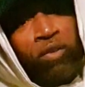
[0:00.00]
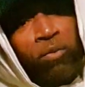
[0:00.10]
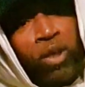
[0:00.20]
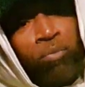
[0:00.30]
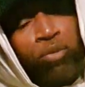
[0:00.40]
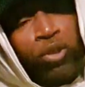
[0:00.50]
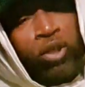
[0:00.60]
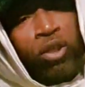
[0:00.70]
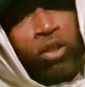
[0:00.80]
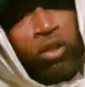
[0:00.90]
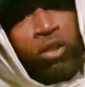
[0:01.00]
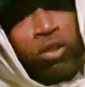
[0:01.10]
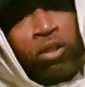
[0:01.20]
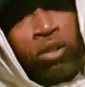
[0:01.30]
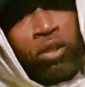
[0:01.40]
for me a pitney,
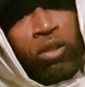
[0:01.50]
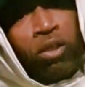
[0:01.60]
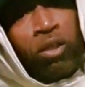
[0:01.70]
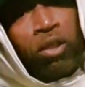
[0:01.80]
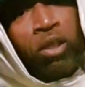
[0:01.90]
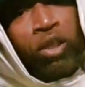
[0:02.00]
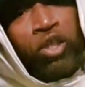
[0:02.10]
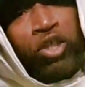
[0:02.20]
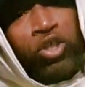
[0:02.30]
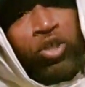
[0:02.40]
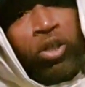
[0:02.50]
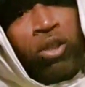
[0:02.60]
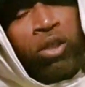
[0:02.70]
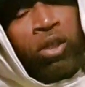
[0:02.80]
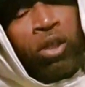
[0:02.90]
and a DJ.
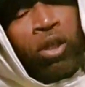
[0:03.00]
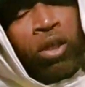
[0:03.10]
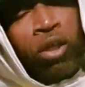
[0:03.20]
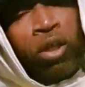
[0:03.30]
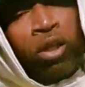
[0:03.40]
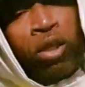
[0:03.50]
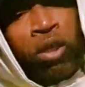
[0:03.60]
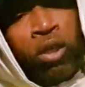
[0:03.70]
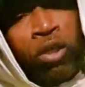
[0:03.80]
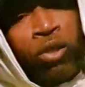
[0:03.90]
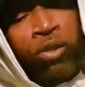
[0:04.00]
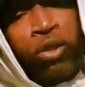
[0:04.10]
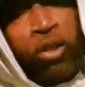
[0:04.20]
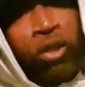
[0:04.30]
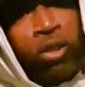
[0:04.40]
You
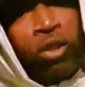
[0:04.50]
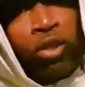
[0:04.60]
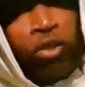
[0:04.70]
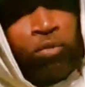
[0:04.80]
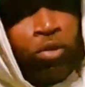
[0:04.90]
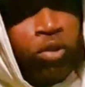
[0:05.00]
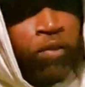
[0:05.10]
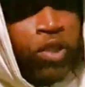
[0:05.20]
see, the music